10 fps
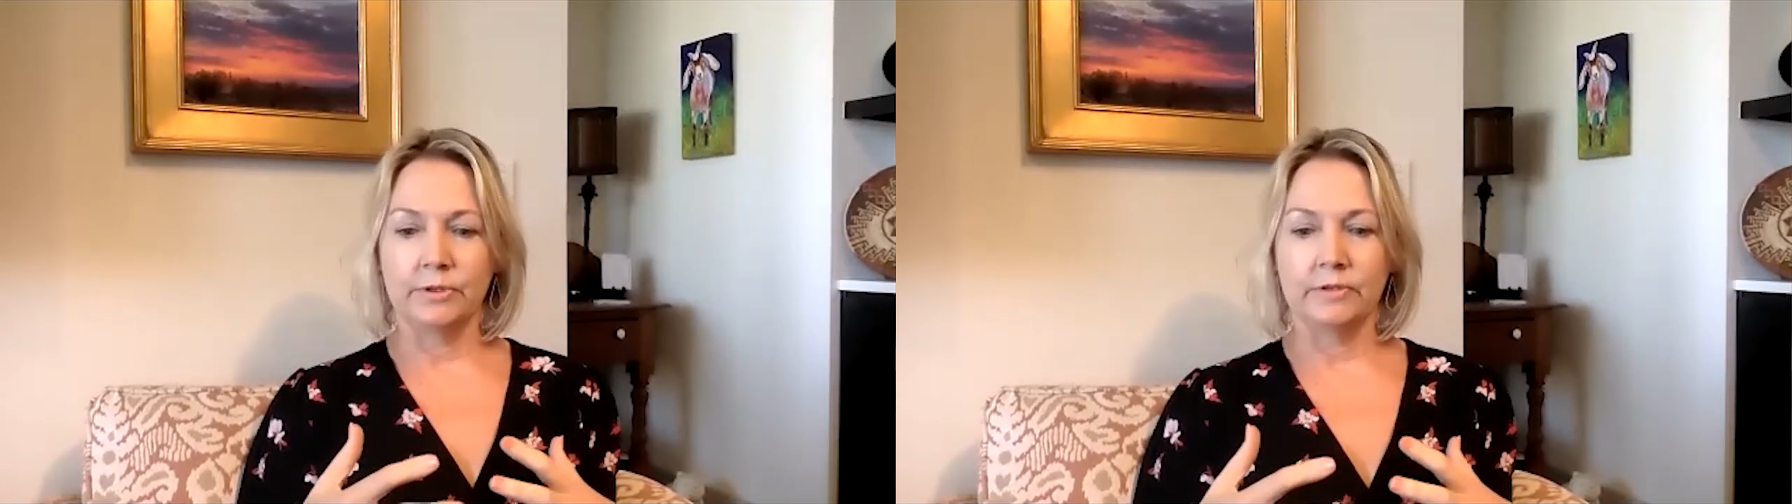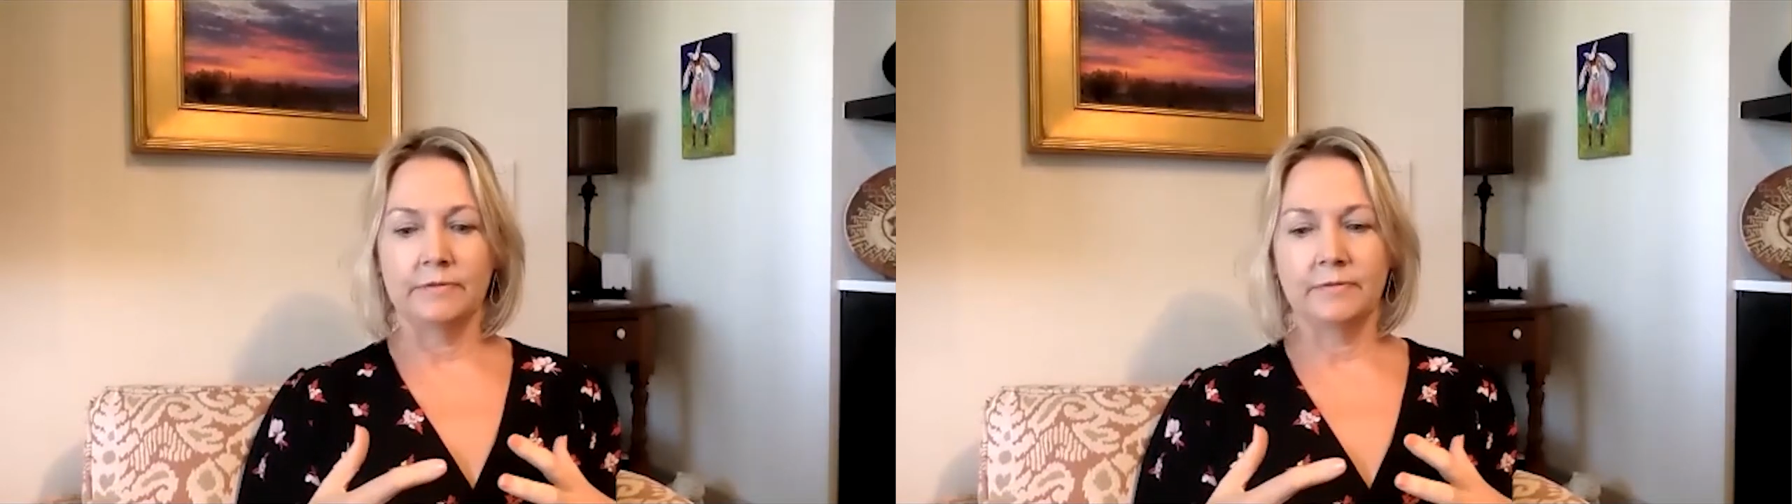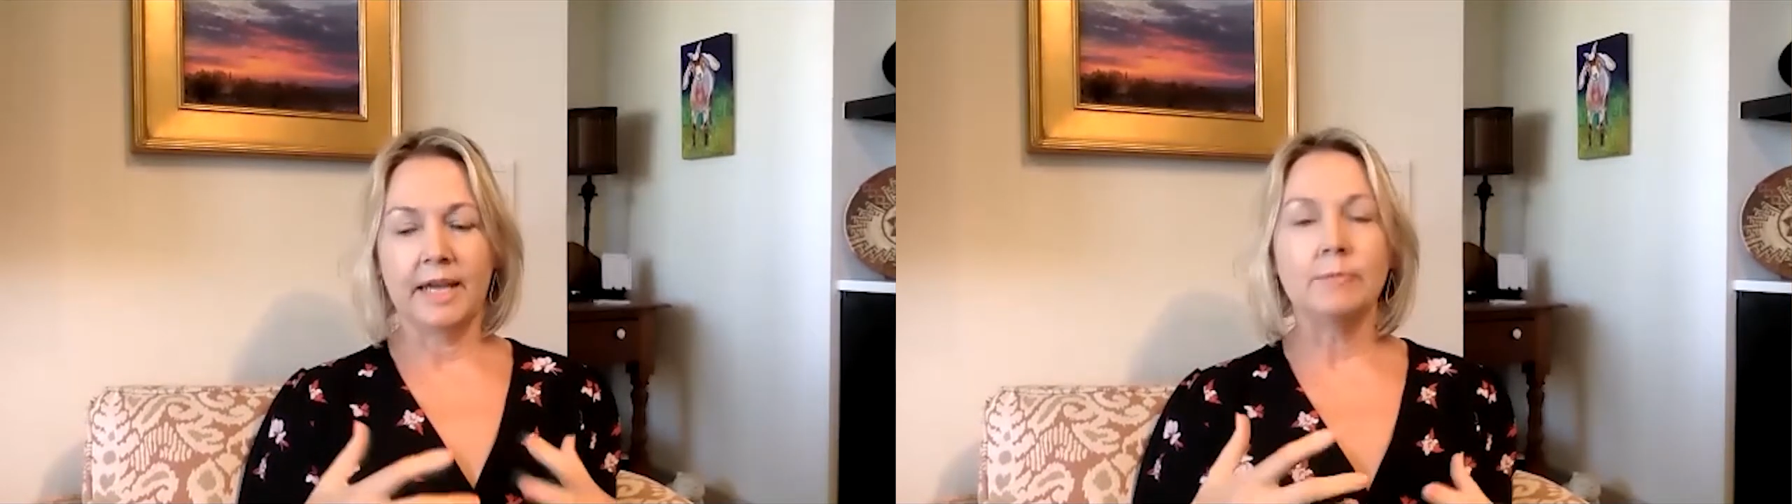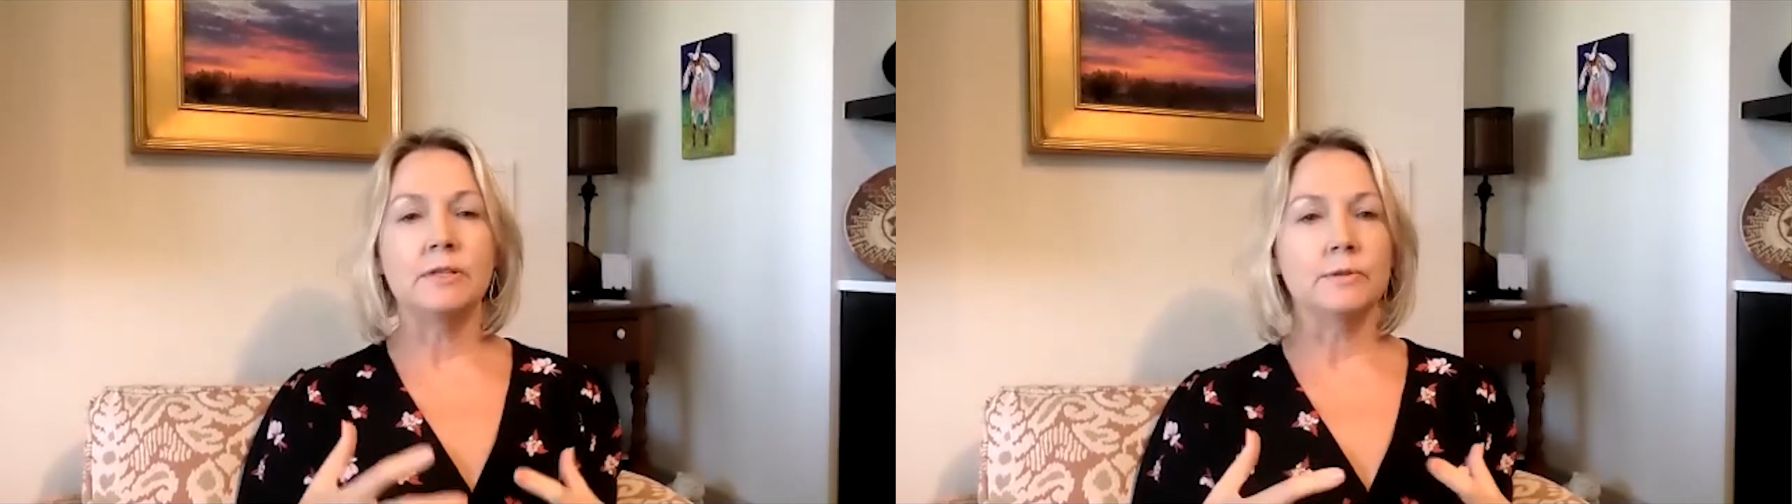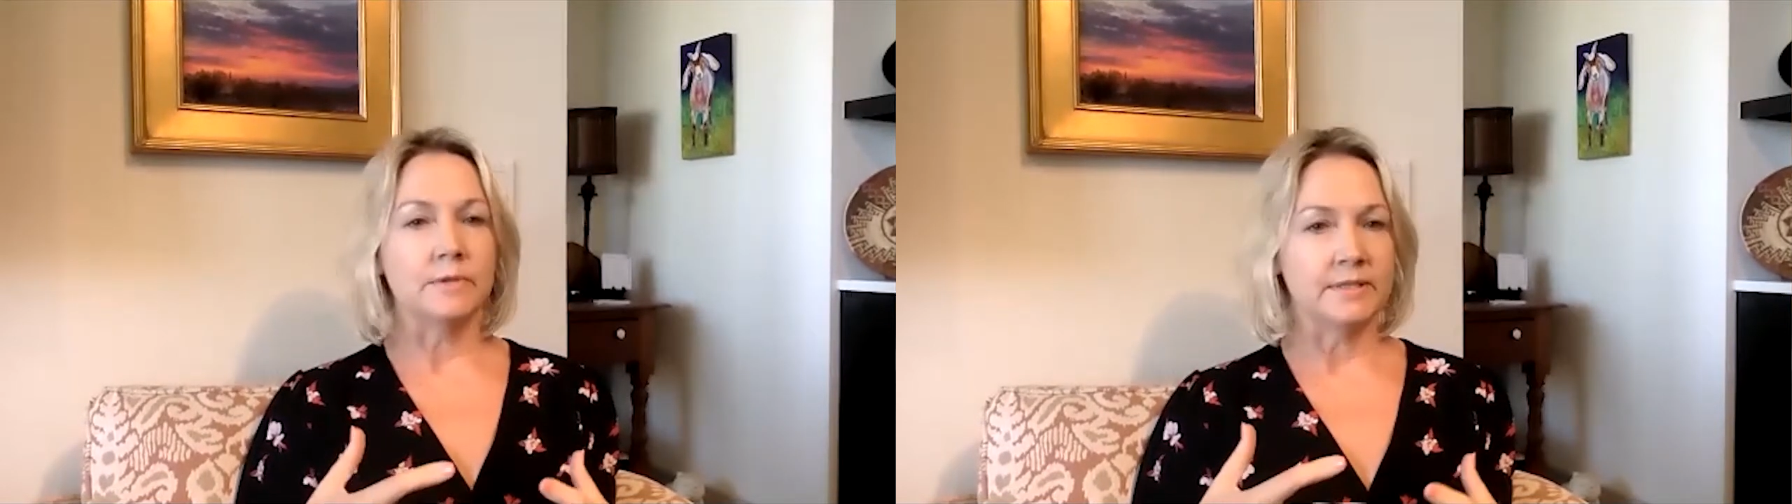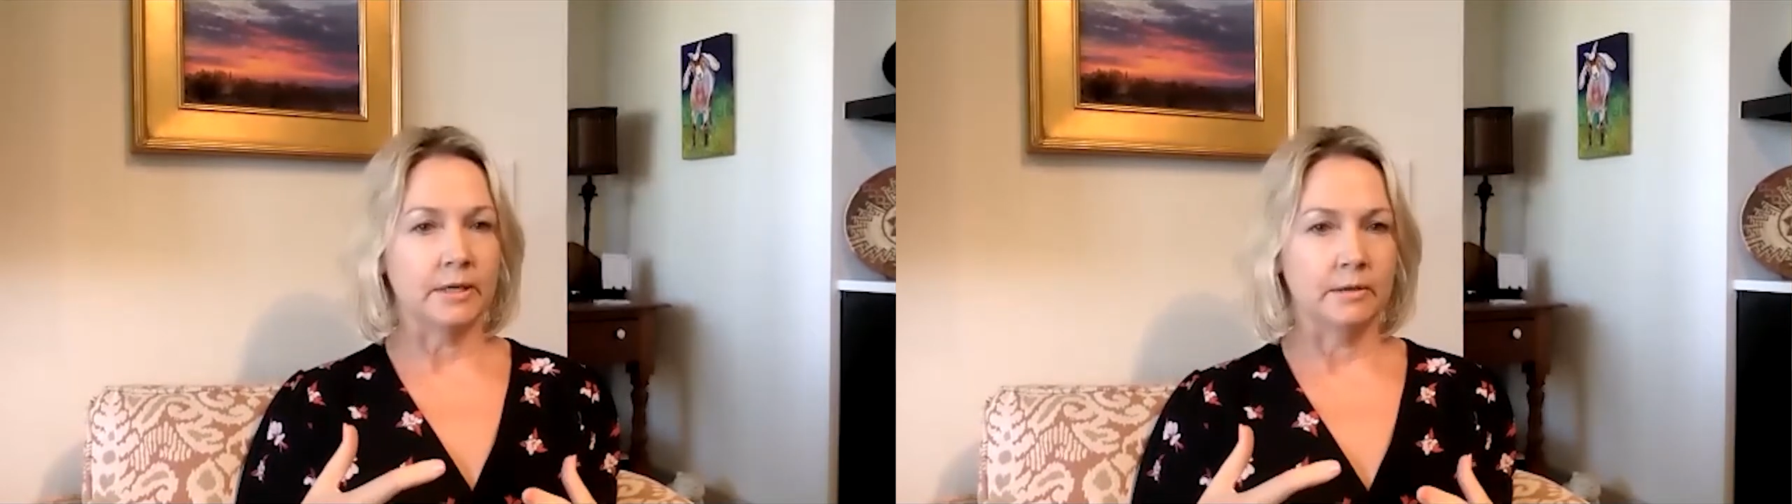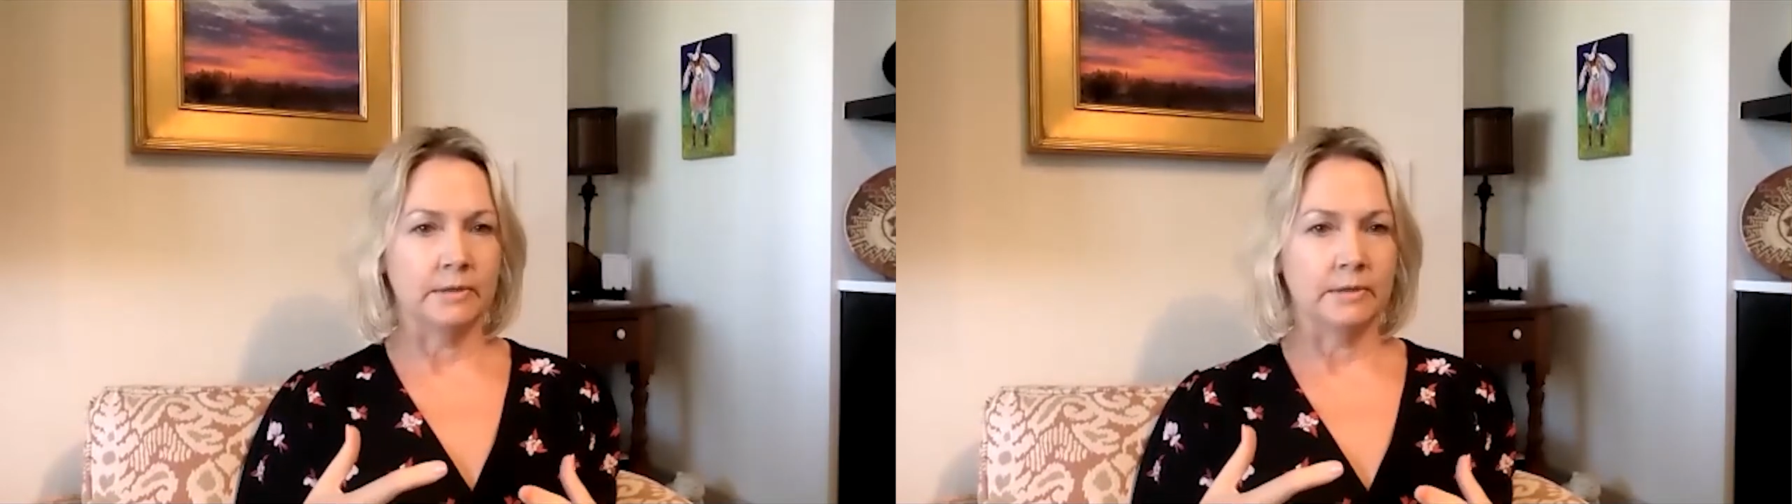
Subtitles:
of came into his own.